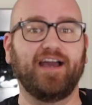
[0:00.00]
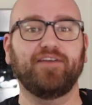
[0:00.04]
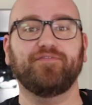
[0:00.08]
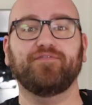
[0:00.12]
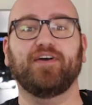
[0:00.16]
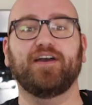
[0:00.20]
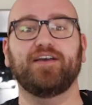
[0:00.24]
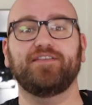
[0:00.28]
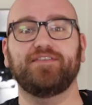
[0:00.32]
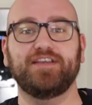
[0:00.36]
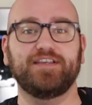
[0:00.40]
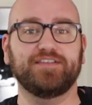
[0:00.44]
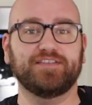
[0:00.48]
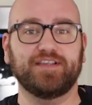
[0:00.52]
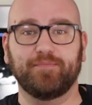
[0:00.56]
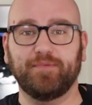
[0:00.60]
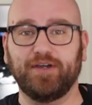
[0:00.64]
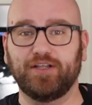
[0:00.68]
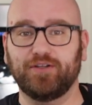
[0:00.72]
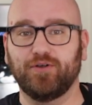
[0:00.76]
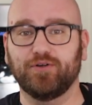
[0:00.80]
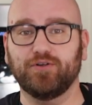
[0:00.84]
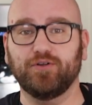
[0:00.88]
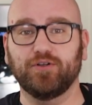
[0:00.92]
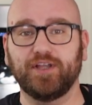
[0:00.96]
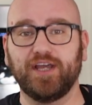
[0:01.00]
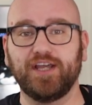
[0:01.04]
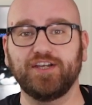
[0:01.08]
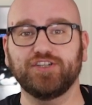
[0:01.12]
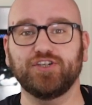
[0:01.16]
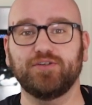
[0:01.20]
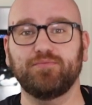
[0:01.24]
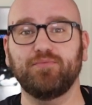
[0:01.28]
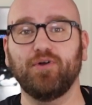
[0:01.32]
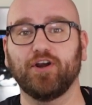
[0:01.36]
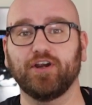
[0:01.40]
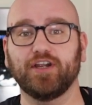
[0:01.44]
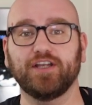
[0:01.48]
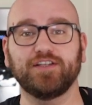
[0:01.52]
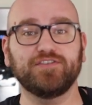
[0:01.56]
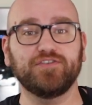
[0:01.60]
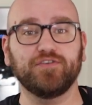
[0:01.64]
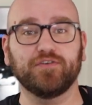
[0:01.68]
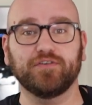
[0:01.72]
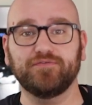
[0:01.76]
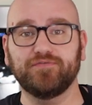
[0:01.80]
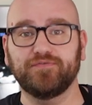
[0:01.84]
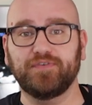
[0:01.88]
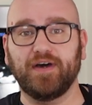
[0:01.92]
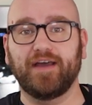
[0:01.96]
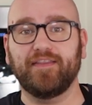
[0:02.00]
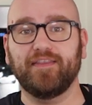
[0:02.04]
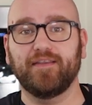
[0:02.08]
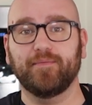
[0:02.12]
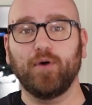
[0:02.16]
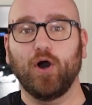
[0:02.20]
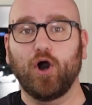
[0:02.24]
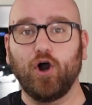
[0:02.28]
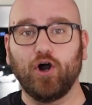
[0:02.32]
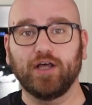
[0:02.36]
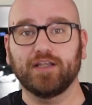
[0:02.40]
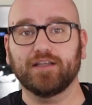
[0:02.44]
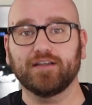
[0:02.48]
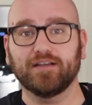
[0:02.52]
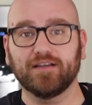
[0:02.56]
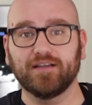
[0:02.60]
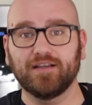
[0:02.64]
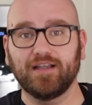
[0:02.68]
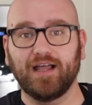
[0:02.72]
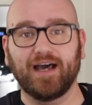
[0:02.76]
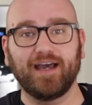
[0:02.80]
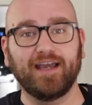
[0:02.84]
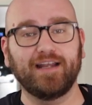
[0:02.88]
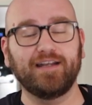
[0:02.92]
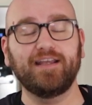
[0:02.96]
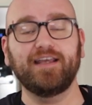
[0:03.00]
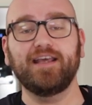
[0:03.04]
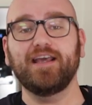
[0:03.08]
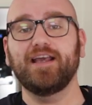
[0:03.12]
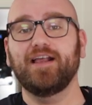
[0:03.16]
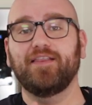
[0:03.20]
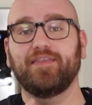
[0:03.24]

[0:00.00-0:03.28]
I find these at my local Asian markets. You can find them online.